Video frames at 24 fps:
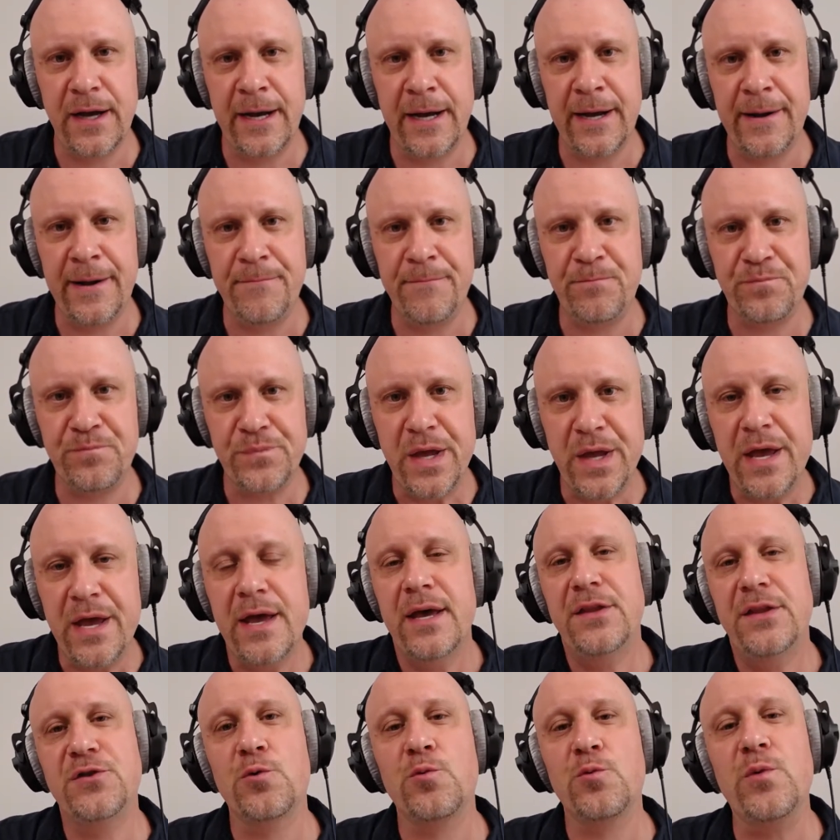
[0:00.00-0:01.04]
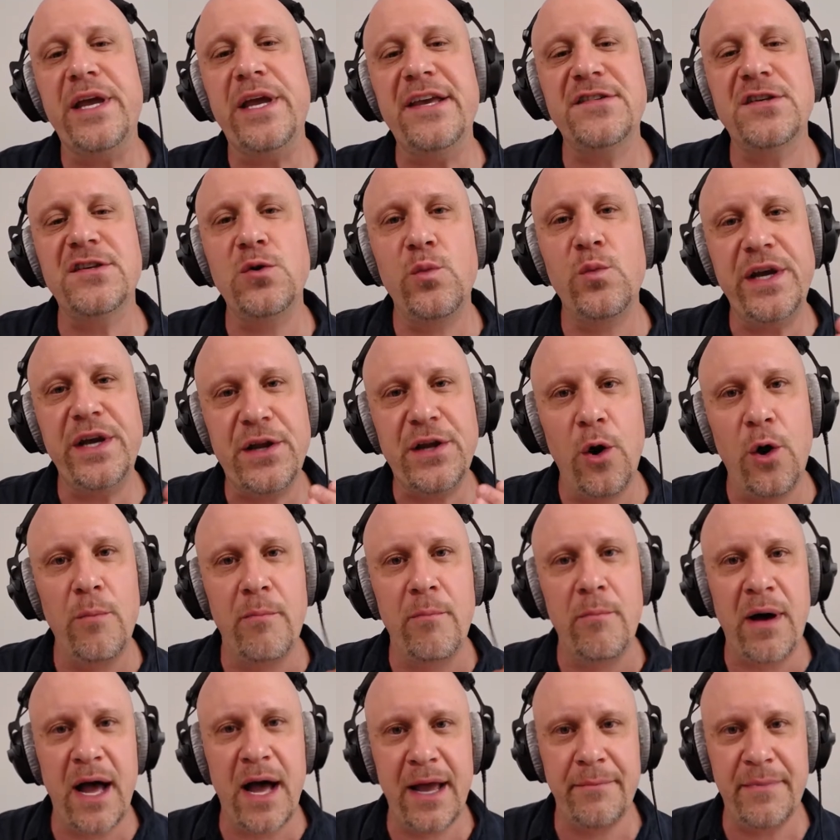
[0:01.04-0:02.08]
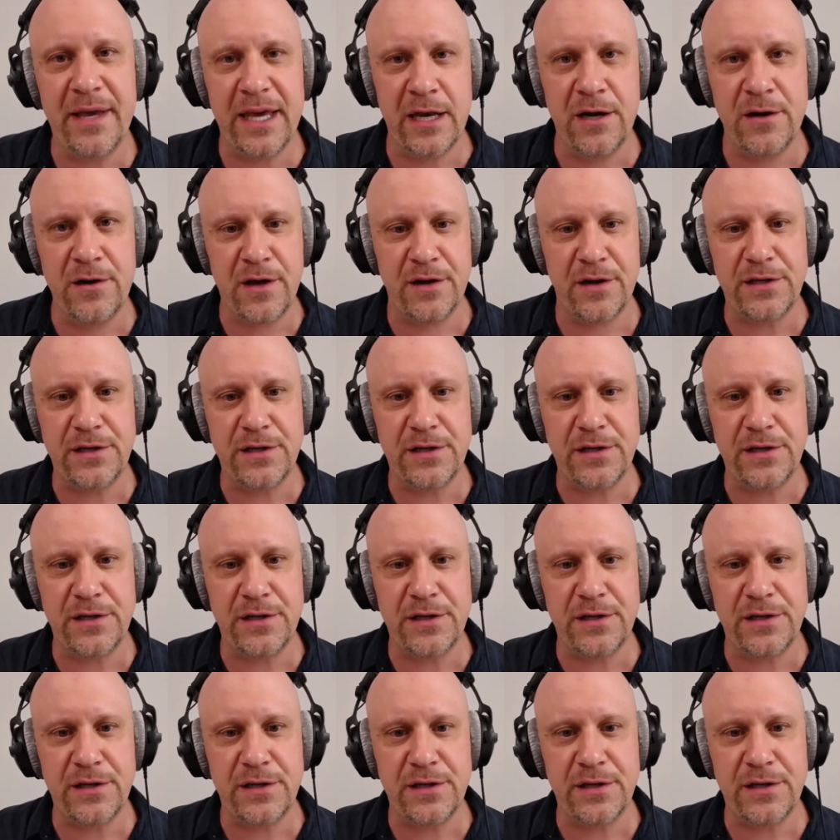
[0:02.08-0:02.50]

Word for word: The reason we don't mime in an